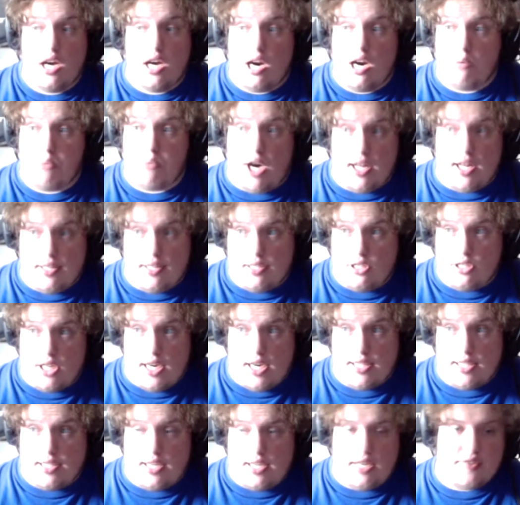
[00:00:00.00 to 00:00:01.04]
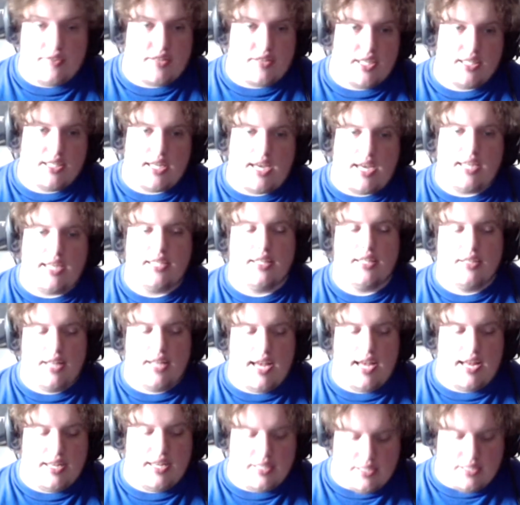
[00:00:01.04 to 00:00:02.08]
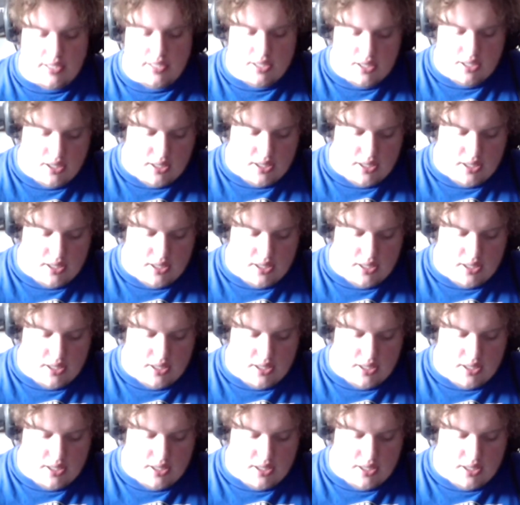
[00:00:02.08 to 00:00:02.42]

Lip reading: apologizing if there's any delays,